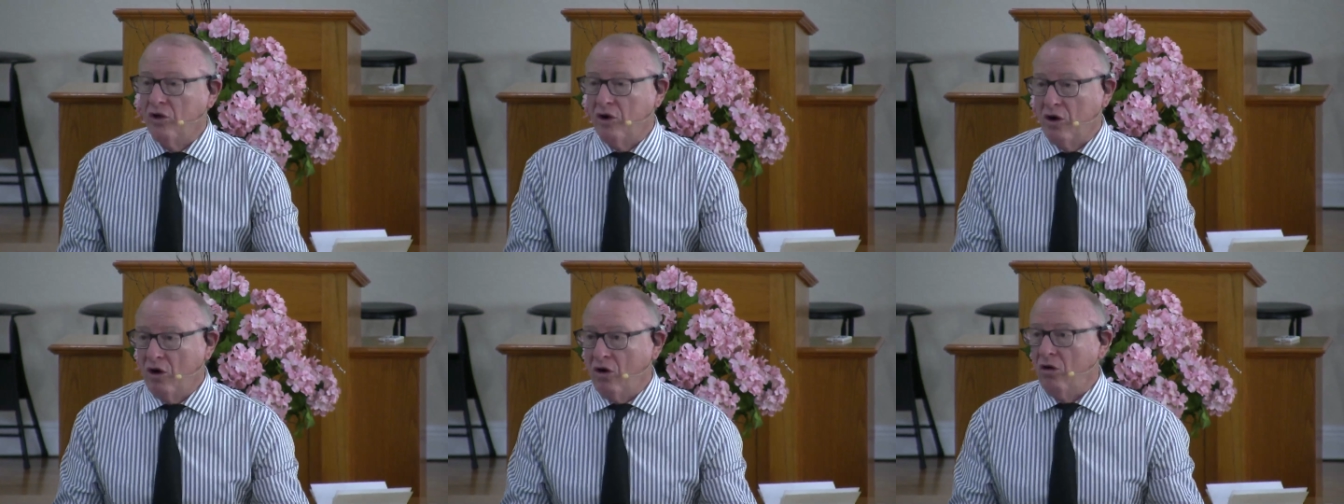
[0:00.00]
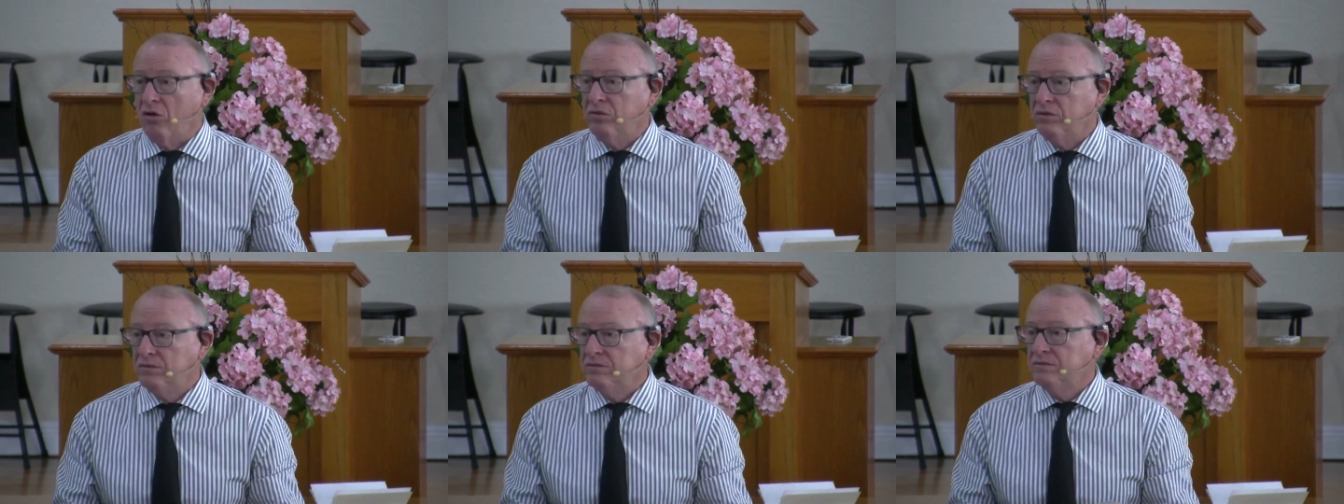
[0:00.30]
at
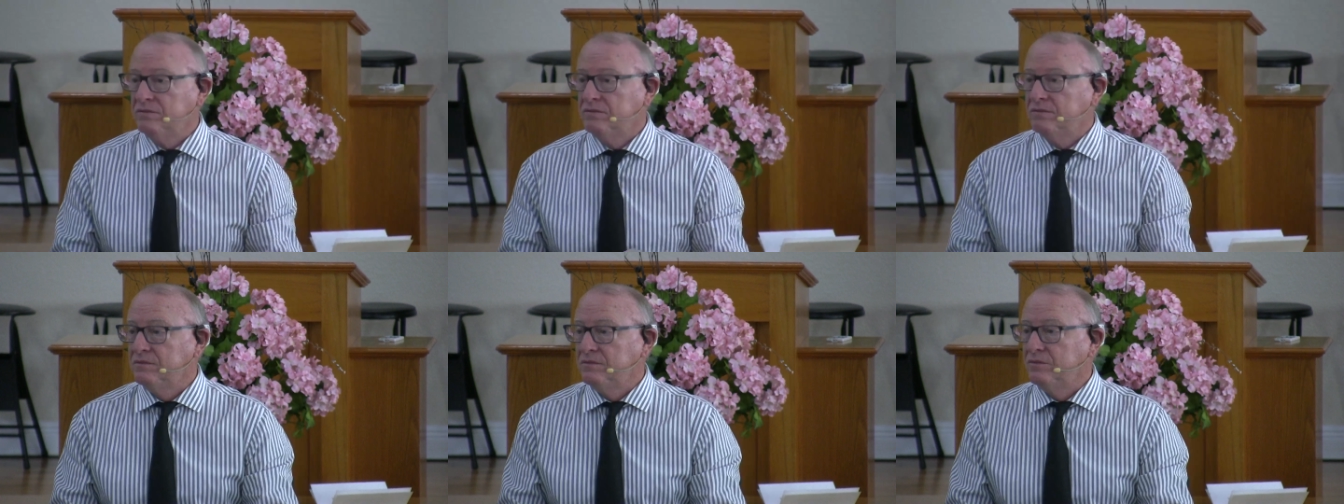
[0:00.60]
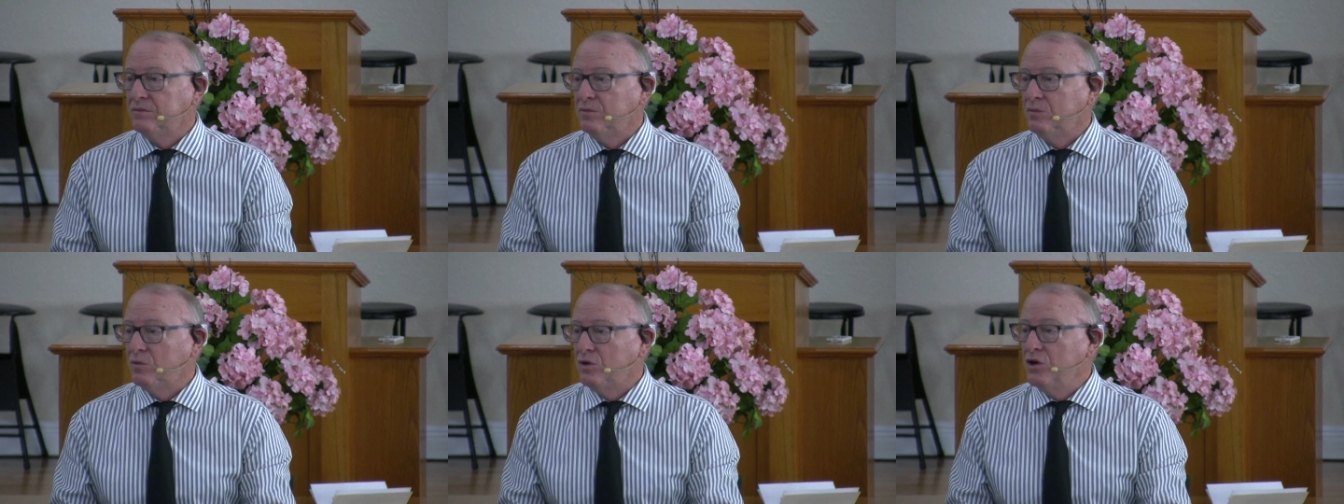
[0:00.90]
all?
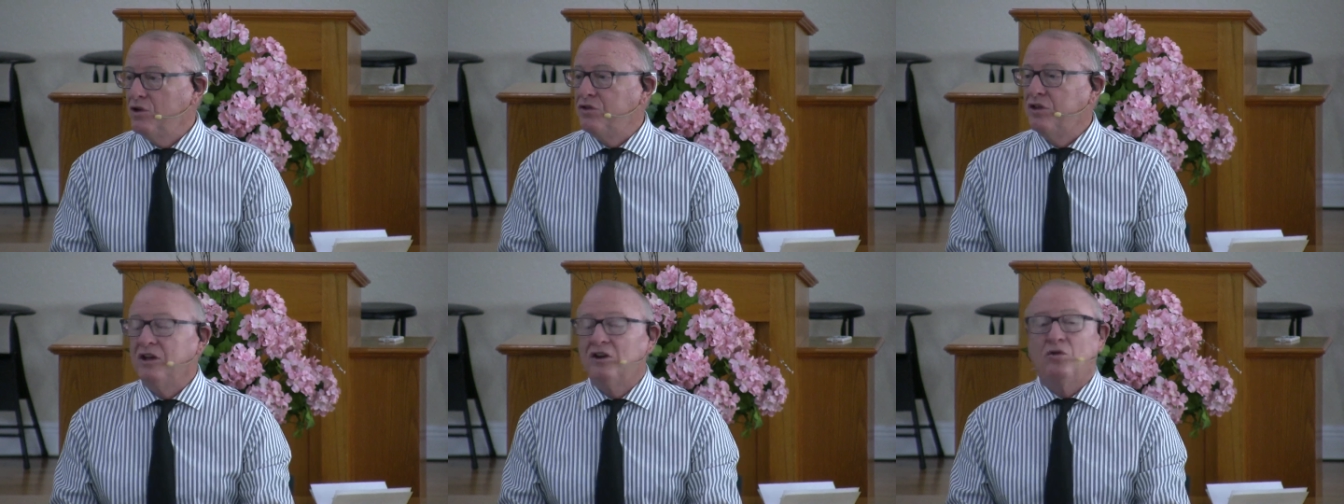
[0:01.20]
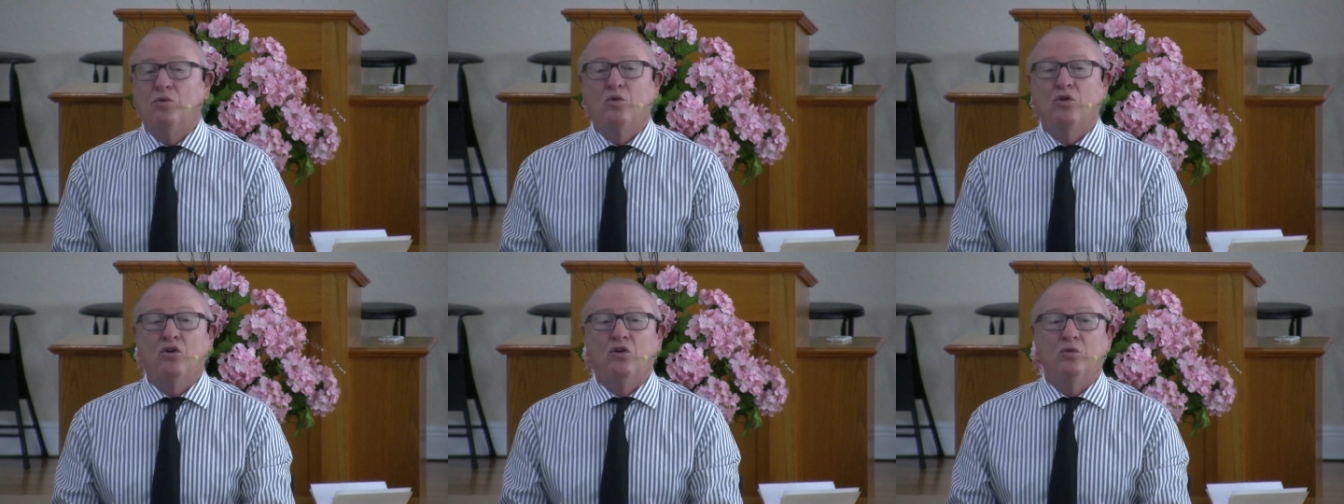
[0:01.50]
What do you think
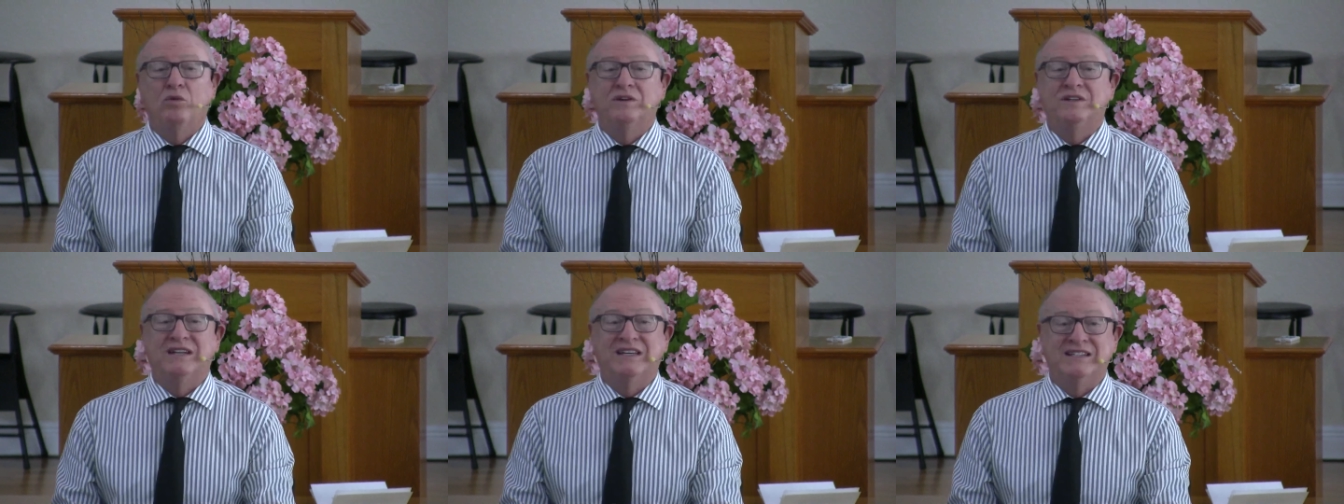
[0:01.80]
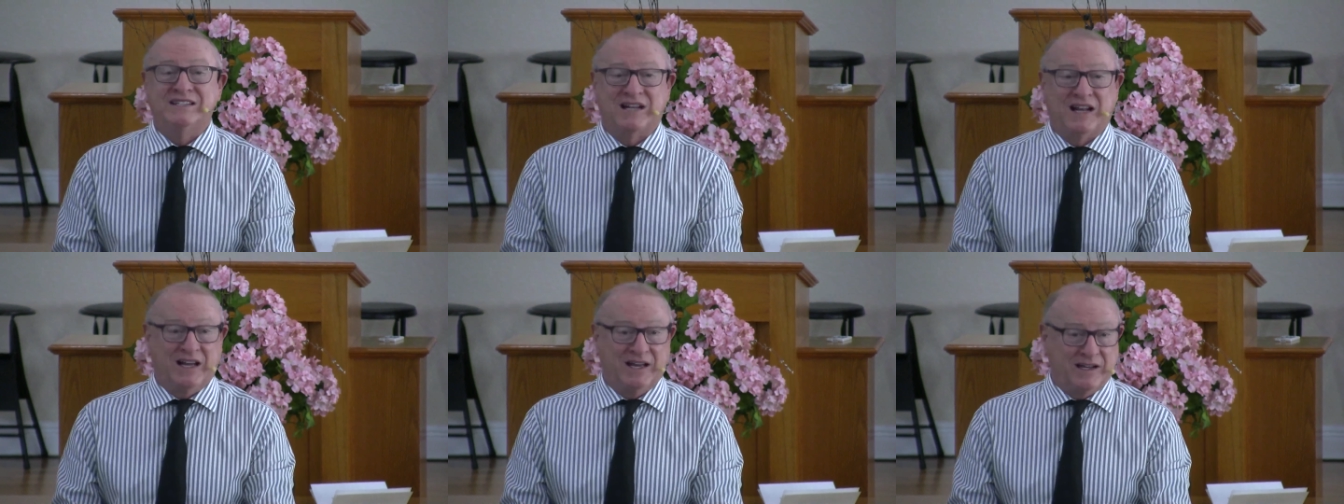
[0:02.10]
the world would
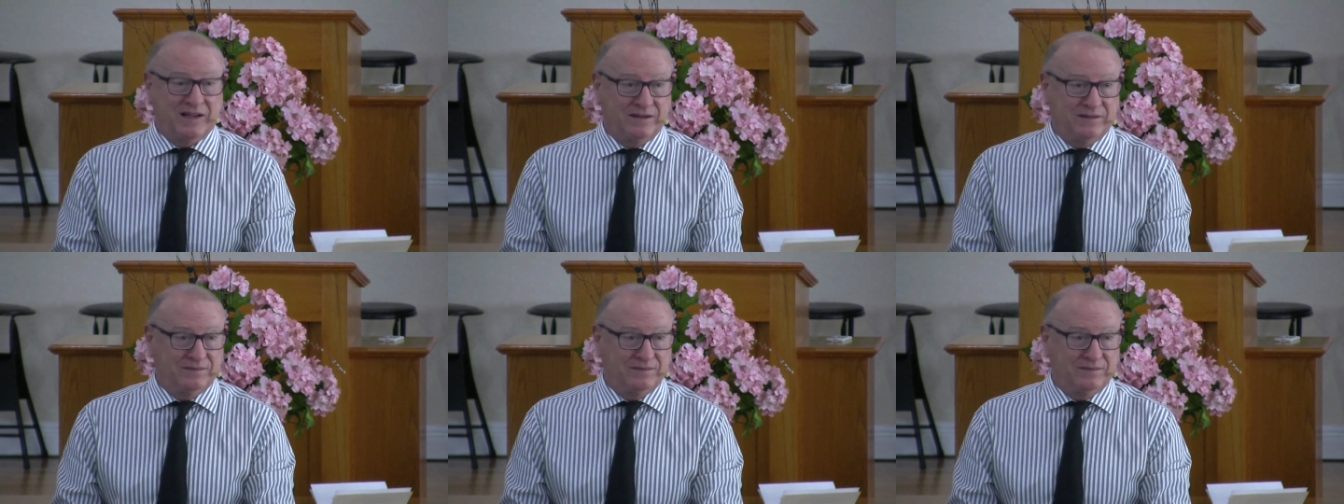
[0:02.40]
taste like?